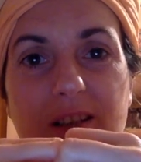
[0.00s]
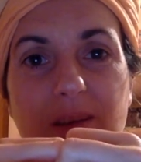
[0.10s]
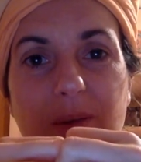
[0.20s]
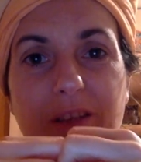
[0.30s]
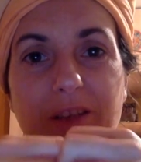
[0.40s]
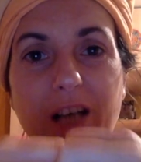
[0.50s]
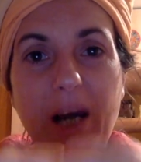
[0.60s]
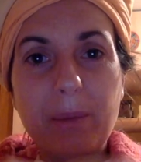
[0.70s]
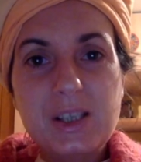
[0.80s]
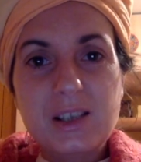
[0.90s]
Whatever
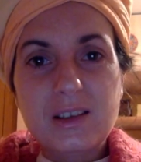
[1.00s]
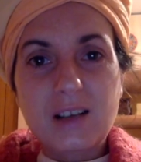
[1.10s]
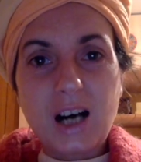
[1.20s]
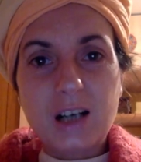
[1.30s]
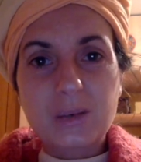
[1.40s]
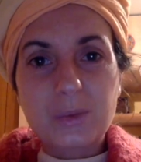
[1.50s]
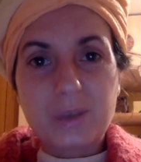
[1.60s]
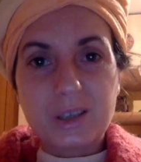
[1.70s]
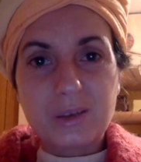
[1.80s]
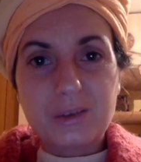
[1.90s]
happens in the
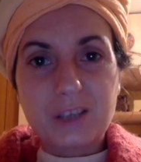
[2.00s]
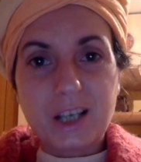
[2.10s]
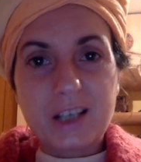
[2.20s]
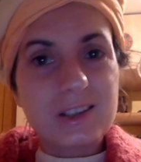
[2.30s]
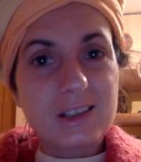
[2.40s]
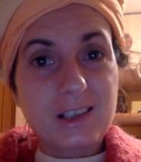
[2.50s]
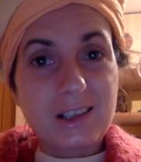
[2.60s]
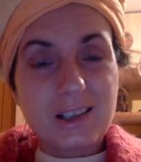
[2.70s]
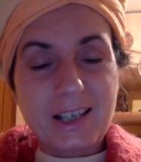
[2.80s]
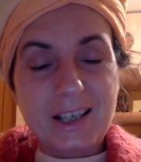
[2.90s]
hardware of
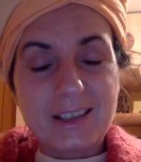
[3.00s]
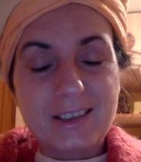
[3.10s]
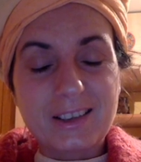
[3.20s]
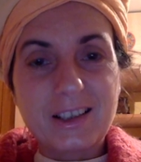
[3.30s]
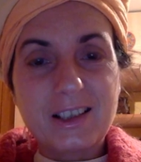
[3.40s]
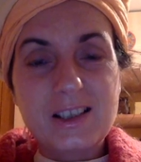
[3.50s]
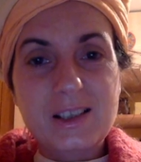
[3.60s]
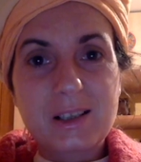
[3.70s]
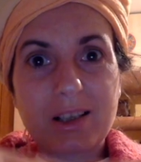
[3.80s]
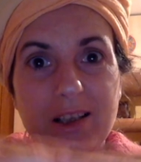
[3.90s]
reality is